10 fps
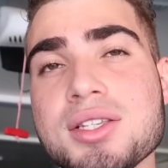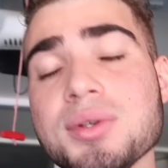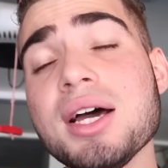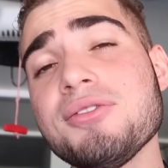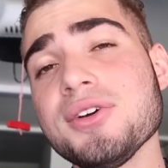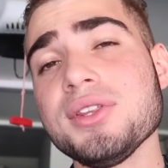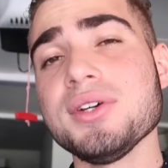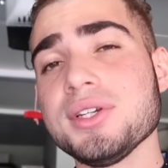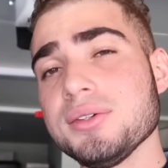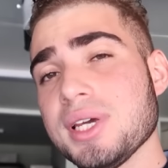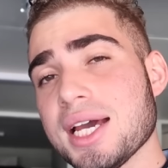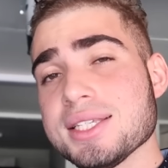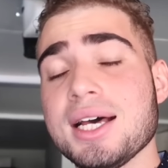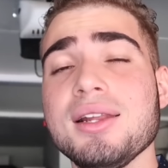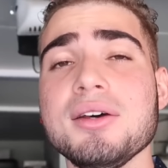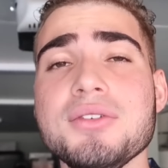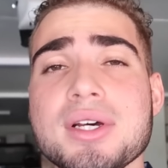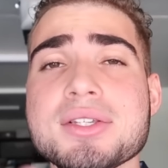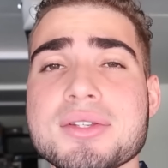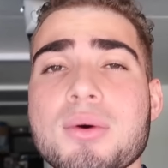So without further ado, guys, I love
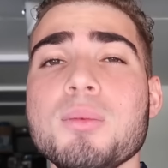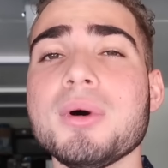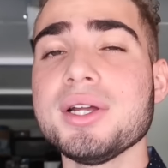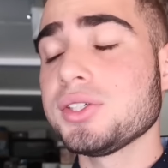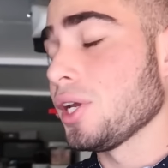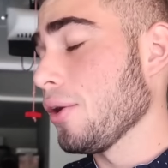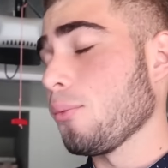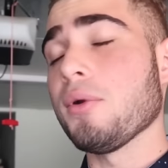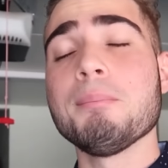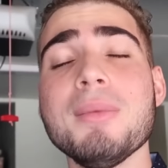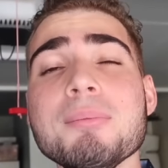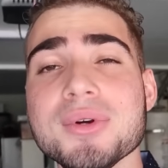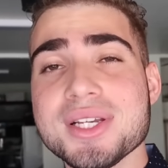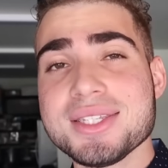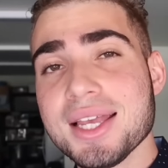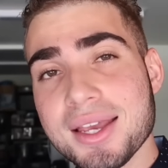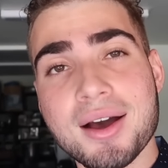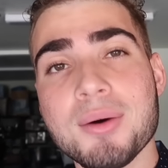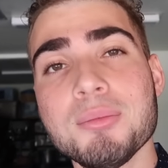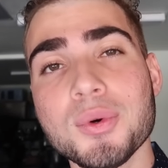y'all so much. Remember to stay
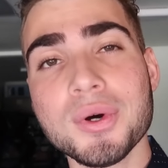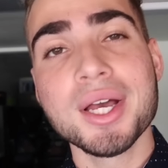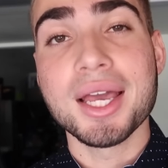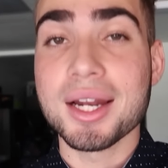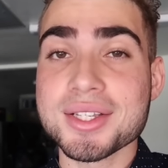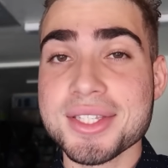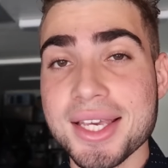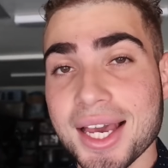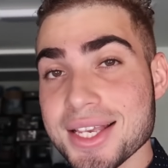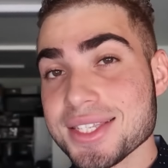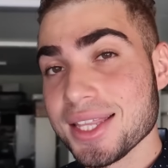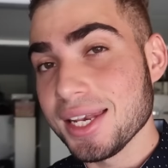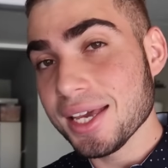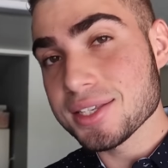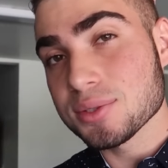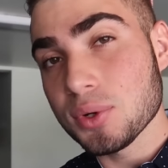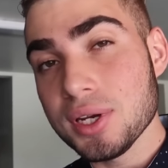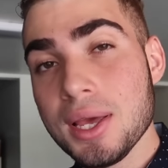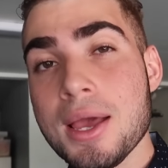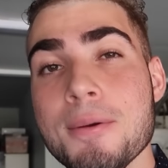humble, and I'll see you guys in the next
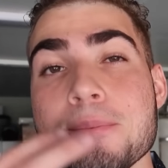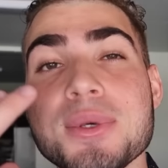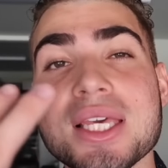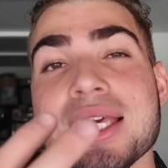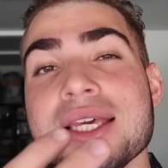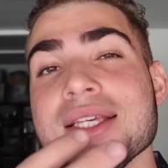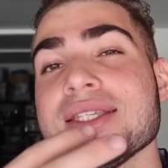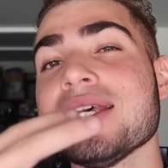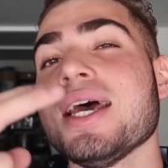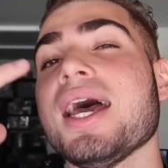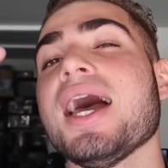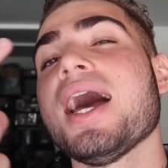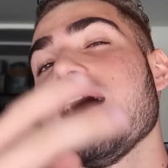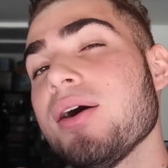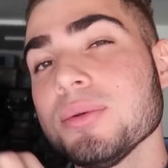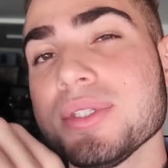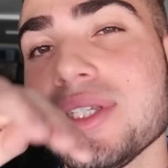one. Peace out.